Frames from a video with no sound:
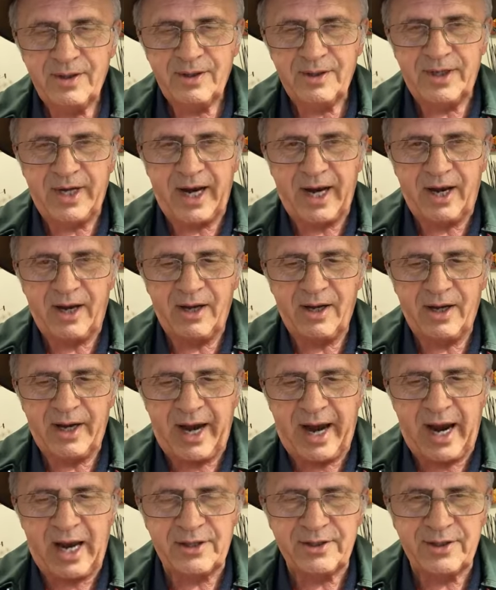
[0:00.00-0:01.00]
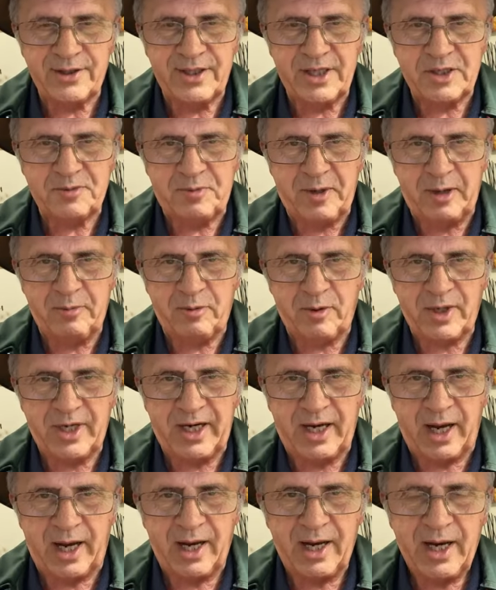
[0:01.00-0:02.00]
Now, how did these people
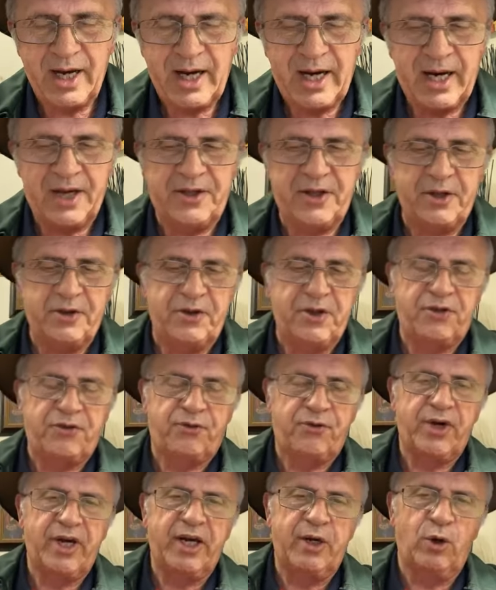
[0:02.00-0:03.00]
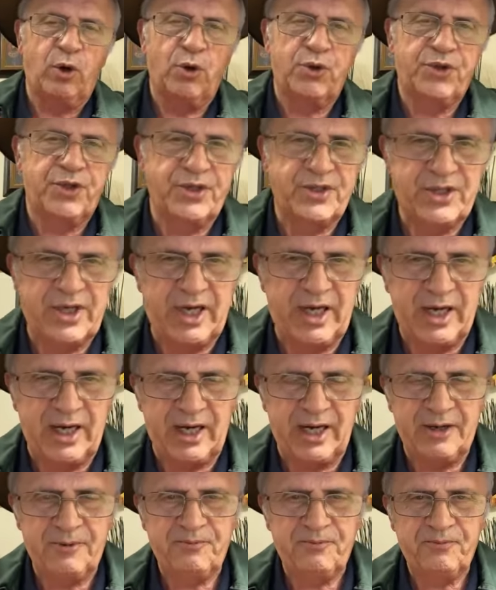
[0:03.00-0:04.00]
here? The, the three authors
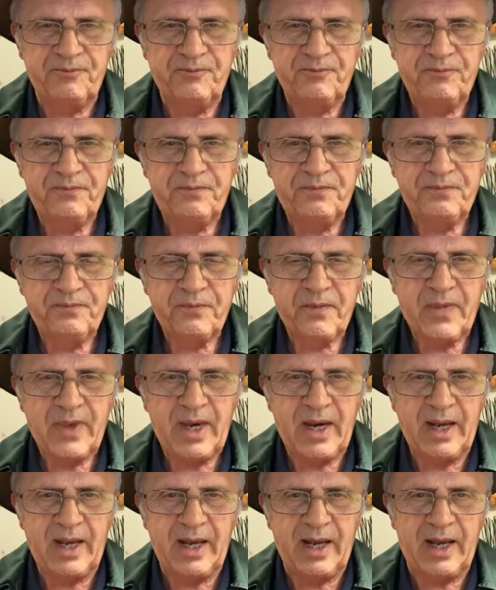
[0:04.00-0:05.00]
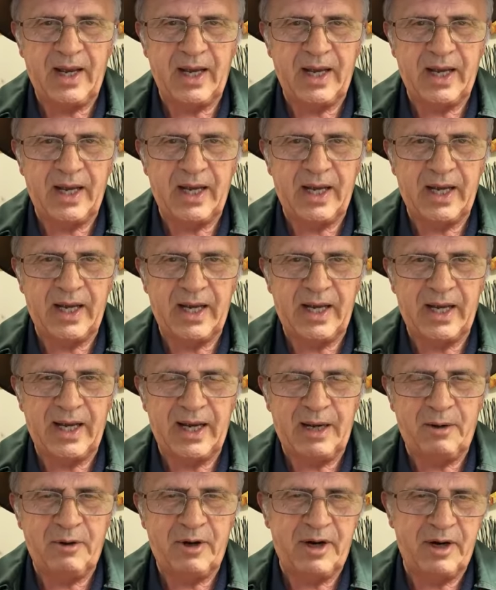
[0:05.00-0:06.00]
here uh,
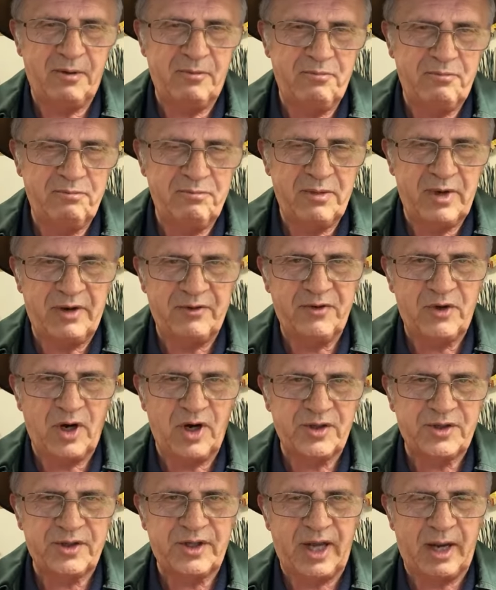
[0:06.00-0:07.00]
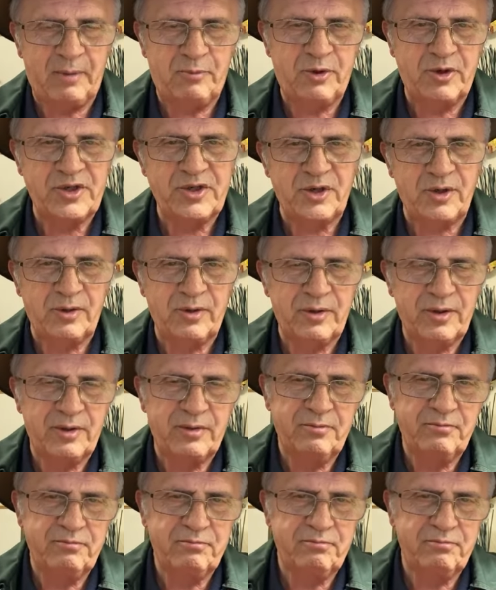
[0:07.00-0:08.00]
uh have got Aboriginal
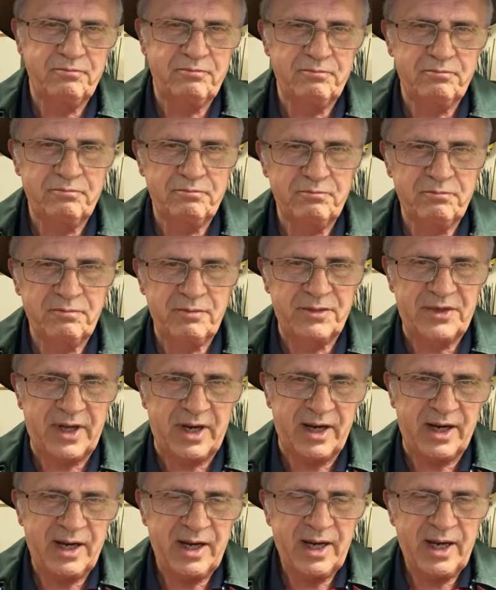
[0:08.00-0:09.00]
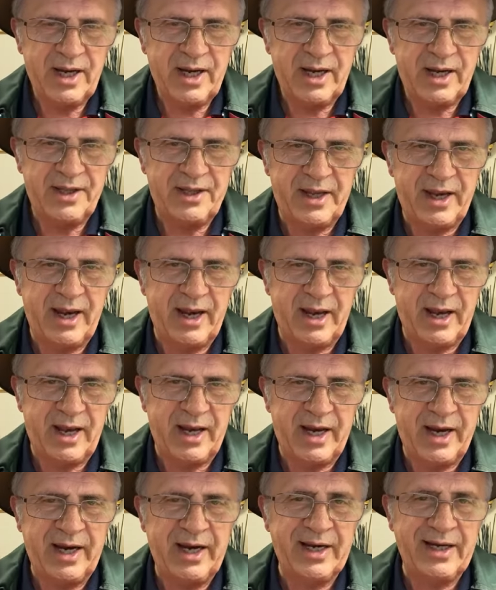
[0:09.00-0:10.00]
they, they
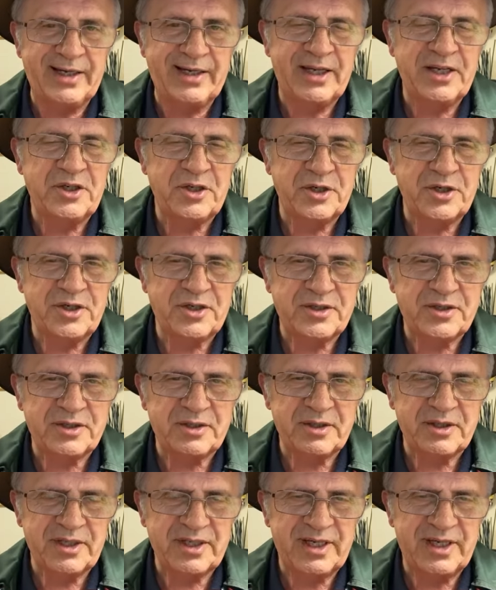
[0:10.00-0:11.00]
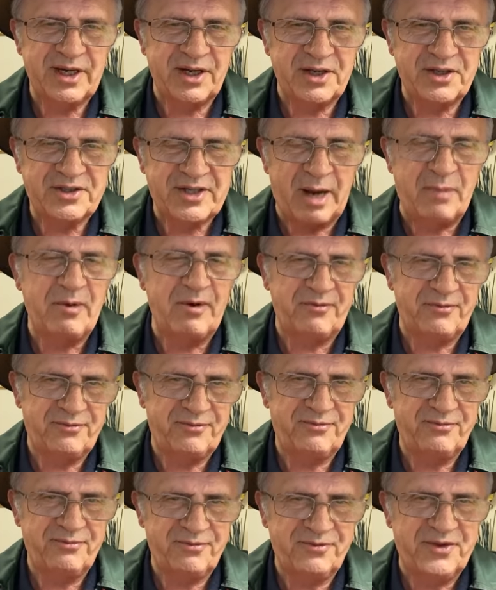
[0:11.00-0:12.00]
are indigenous, you know, some of
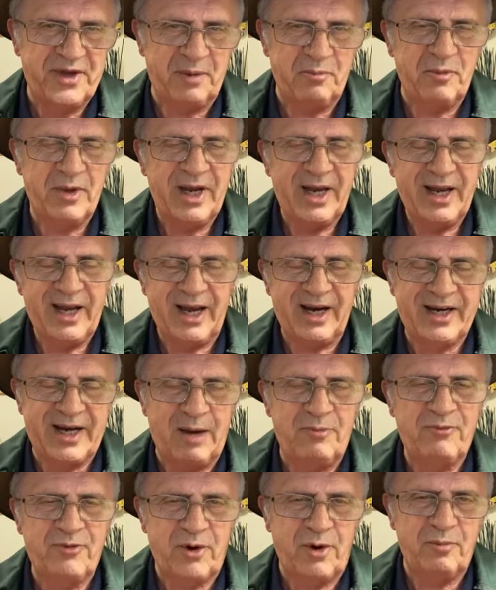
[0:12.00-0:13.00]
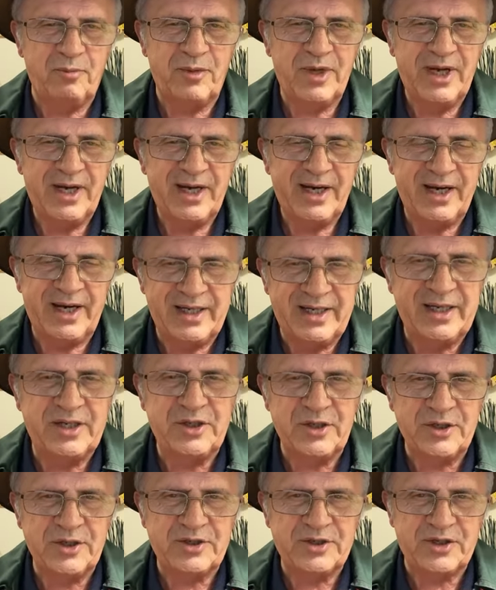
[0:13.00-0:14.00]
them come from
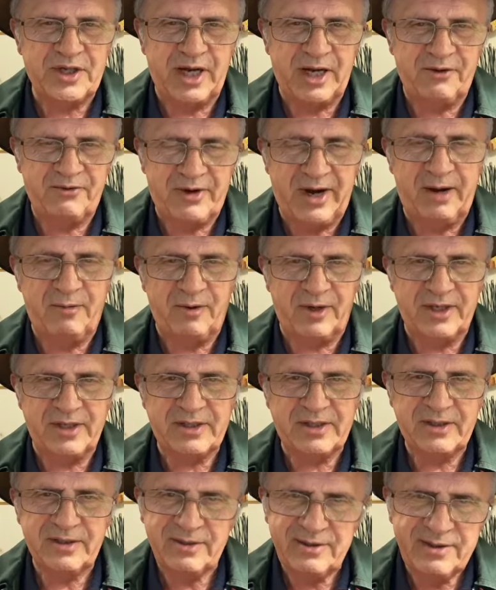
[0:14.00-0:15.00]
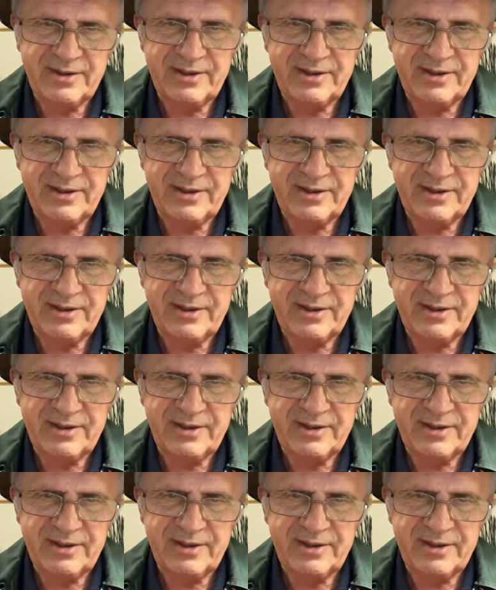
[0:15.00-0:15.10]
indigenous uh, families.